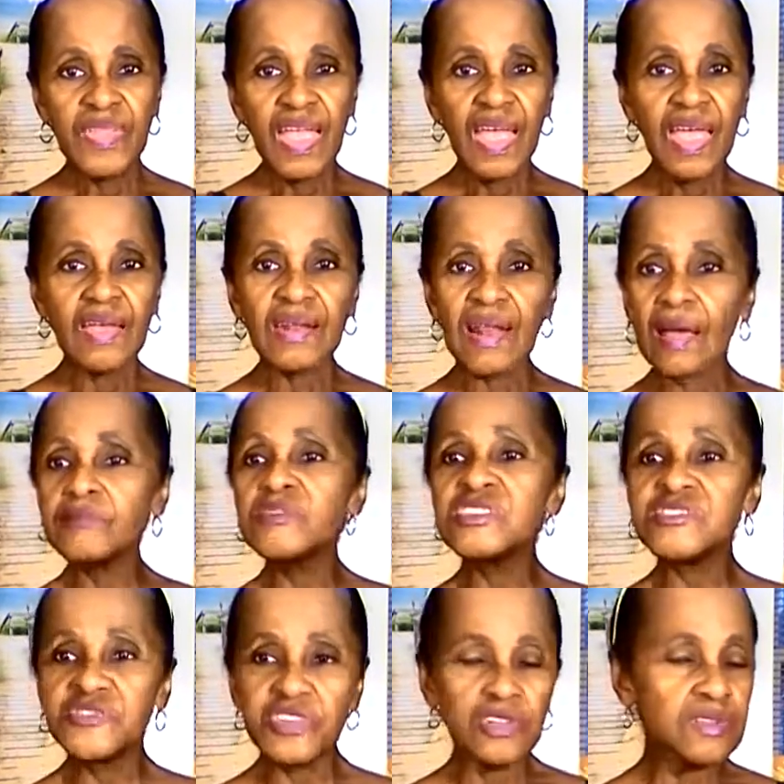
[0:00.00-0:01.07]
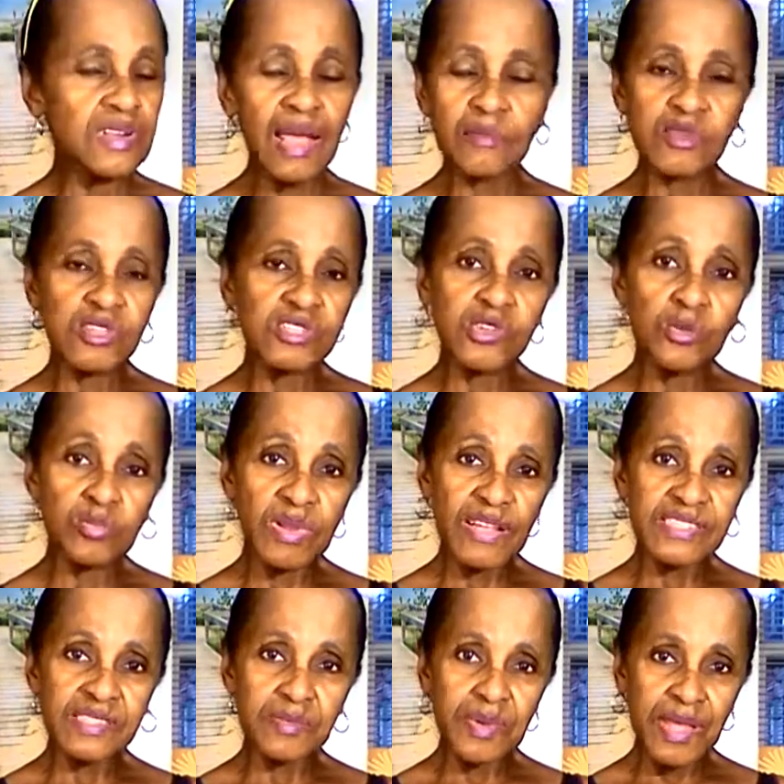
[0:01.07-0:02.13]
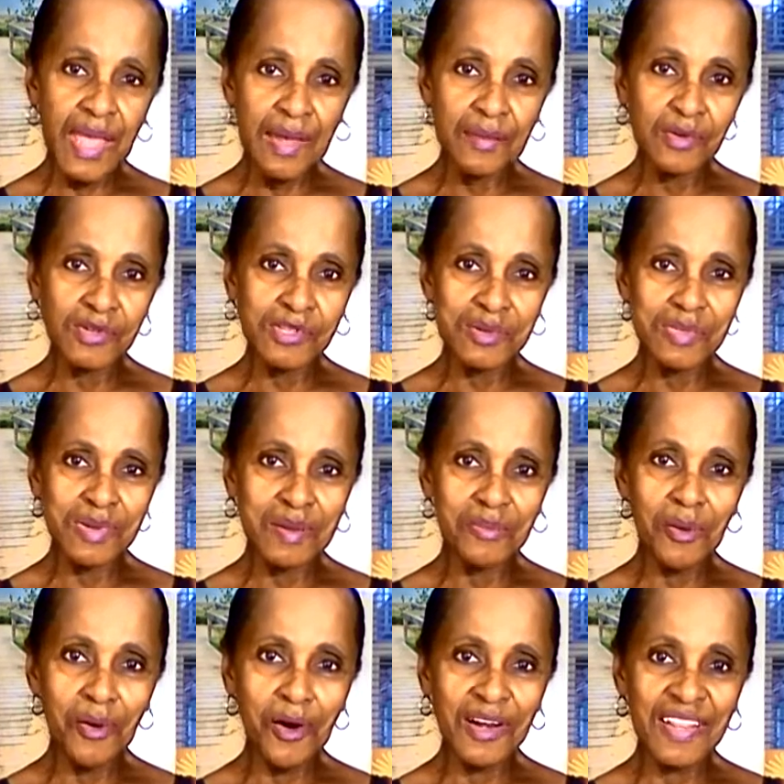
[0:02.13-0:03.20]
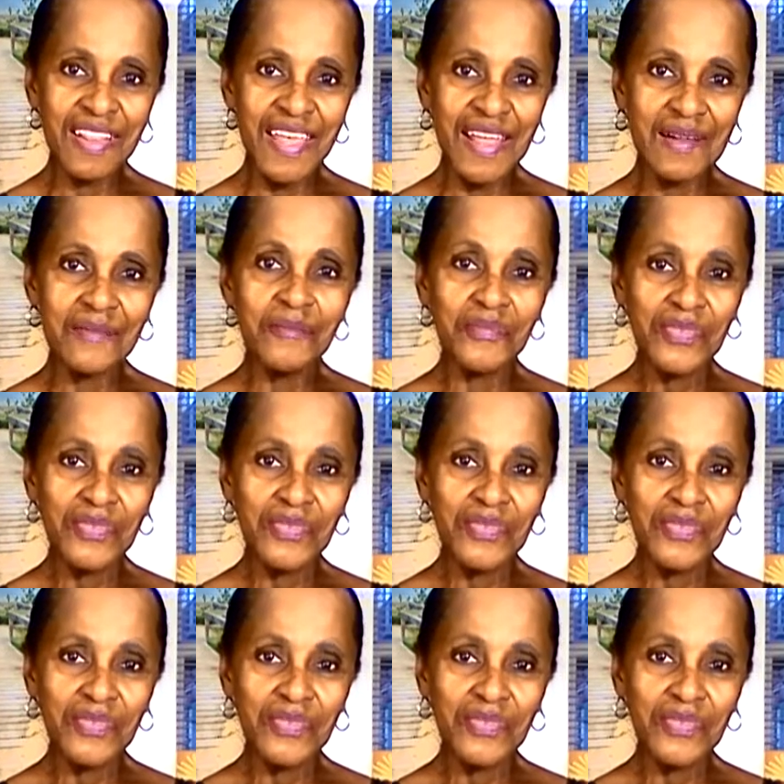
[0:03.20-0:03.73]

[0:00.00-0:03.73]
And I just feel that I'm just so blessed to be able to be a part of that